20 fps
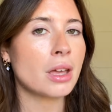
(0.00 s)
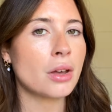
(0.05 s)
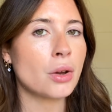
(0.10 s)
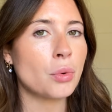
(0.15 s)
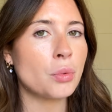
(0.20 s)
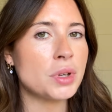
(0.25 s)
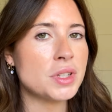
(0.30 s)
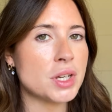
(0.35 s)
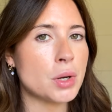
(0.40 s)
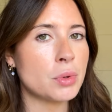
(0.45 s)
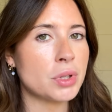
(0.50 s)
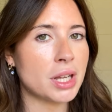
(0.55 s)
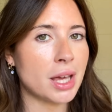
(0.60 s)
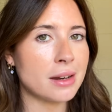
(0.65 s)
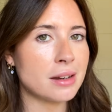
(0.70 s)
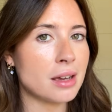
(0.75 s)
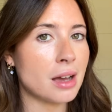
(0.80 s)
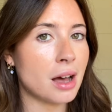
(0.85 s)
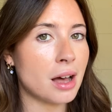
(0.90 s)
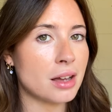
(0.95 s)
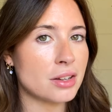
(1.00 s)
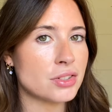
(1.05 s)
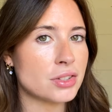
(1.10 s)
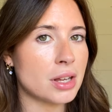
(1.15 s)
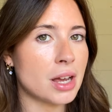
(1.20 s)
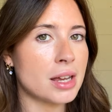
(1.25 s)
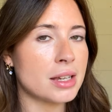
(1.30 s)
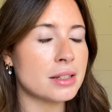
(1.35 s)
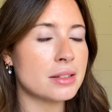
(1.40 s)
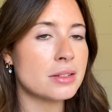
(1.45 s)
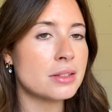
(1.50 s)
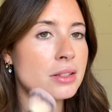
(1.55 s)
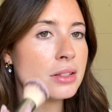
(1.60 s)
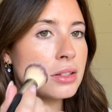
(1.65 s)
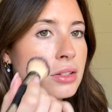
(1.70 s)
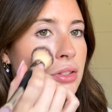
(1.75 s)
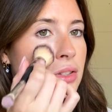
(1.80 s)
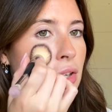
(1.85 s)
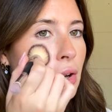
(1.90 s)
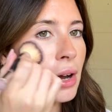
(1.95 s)
We don't want any harsh
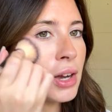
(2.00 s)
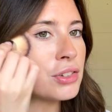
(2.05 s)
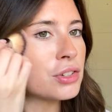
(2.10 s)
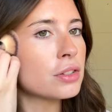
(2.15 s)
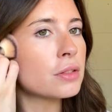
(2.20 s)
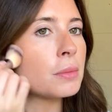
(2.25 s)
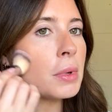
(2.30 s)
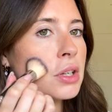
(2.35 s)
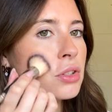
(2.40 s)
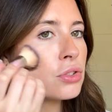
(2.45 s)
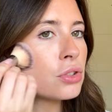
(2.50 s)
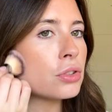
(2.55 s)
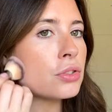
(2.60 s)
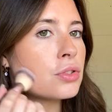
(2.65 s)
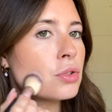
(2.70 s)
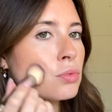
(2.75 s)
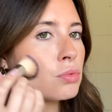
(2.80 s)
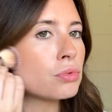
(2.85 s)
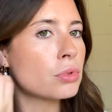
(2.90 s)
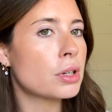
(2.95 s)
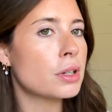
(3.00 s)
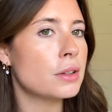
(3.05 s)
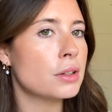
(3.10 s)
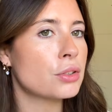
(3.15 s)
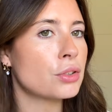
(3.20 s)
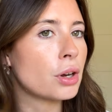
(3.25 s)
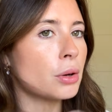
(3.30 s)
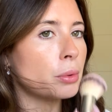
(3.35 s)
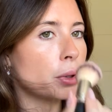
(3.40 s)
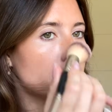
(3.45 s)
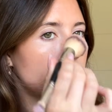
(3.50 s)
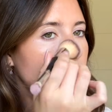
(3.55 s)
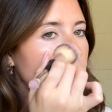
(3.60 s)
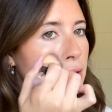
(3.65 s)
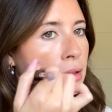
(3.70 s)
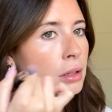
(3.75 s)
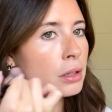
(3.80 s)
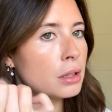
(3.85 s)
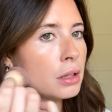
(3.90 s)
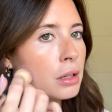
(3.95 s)
lines, so I just make sure to really go
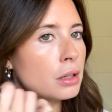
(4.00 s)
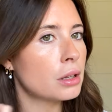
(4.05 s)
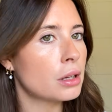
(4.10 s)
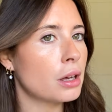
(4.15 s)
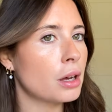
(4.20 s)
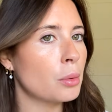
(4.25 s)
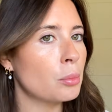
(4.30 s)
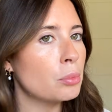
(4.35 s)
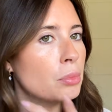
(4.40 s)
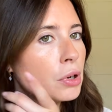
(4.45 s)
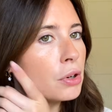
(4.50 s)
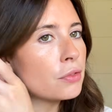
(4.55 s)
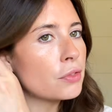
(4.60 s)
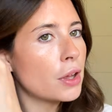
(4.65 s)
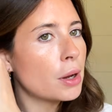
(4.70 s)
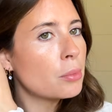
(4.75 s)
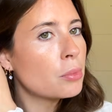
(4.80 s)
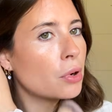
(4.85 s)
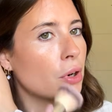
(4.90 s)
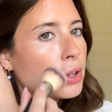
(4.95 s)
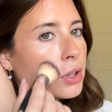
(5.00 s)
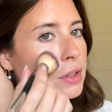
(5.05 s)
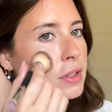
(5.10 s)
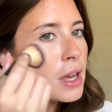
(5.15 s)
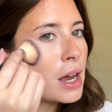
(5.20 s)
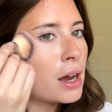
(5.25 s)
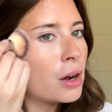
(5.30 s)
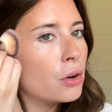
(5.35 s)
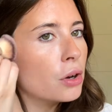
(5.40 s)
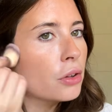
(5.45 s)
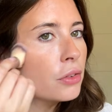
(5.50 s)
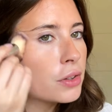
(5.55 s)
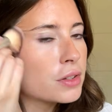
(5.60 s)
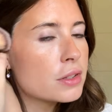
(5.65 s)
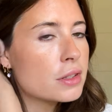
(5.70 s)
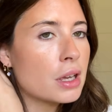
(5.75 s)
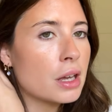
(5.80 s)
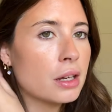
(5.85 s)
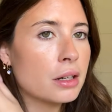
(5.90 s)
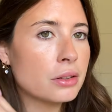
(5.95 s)
in and buff that product out on the
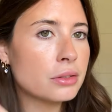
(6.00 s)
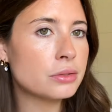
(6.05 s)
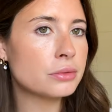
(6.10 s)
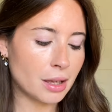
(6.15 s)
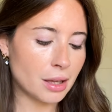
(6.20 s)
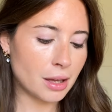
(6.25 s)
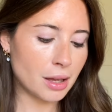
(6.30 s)
skin.